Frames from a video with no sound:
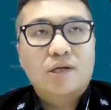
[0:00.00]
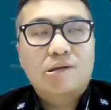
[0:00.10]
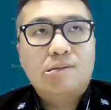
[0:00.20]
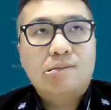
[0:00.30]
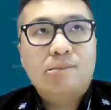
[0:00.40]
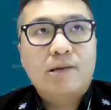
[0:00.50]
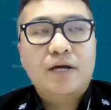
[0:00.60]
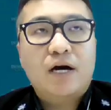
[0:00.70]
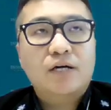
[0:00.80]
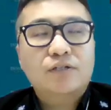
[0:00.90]

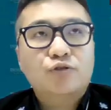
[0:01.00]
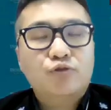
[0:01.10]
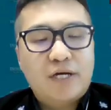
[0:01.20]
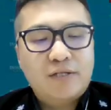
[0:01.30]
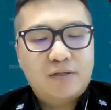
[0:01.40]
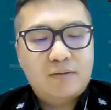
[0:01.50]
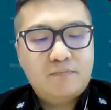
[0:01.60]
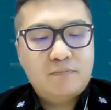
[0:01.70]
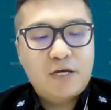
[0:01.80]
Any other trend?